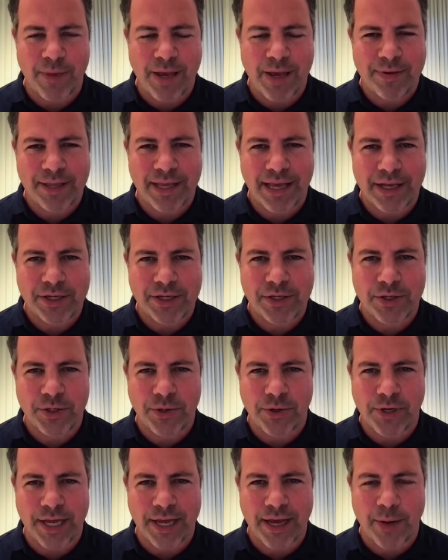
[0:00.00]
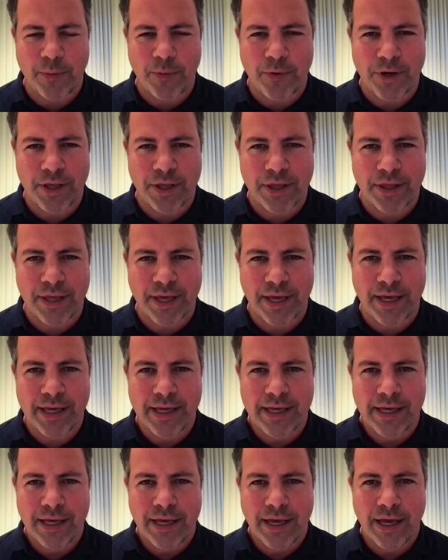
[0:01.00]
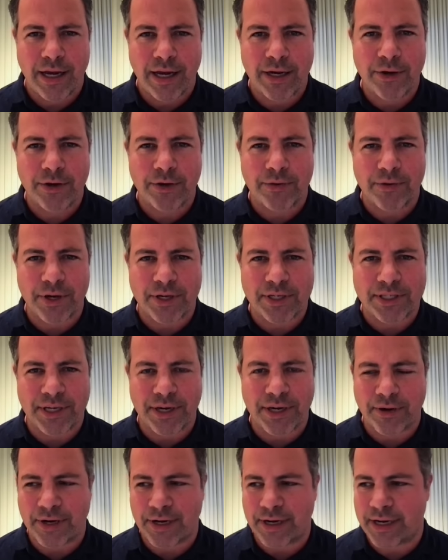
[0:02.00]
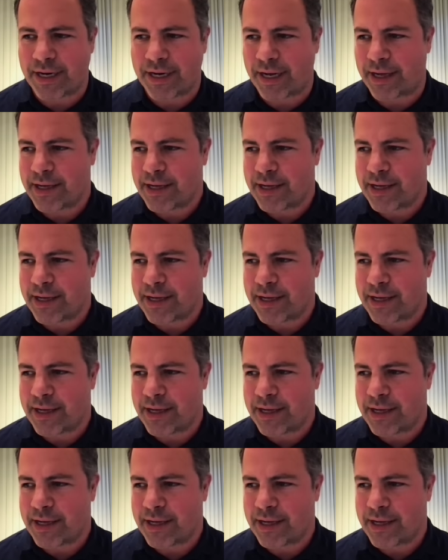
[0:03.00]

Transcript: Maybe they're joining up with Luna Rossa and